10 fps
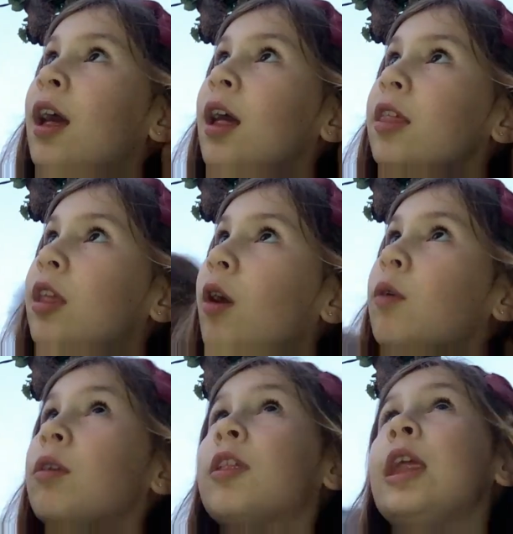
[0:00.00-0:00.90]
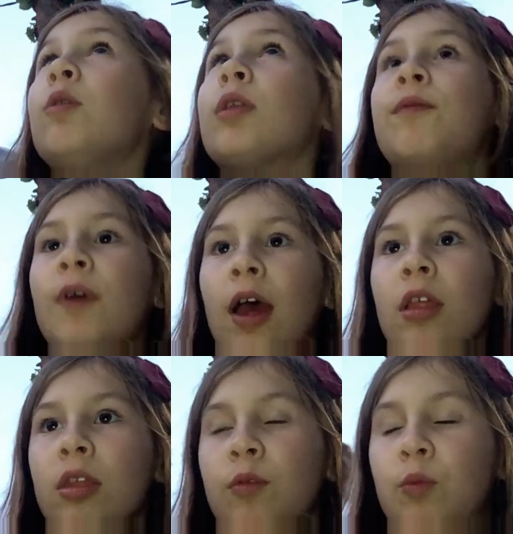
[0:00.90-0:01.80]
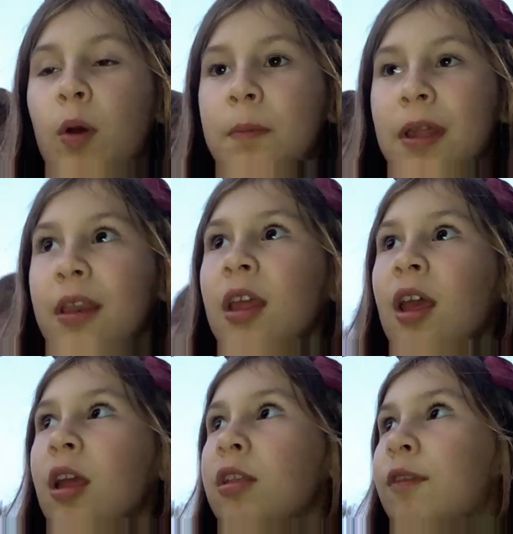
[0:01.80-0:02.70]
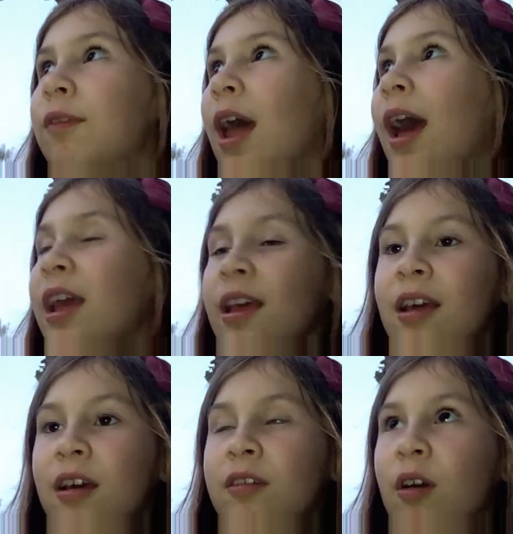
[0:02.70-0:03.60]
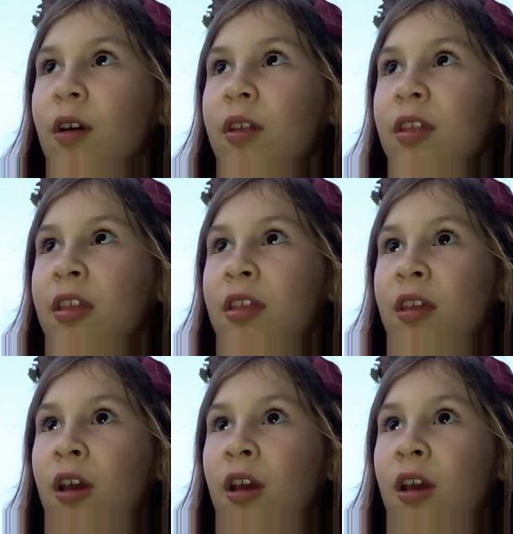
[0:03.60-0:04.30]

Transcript: so she was the first woman to fly across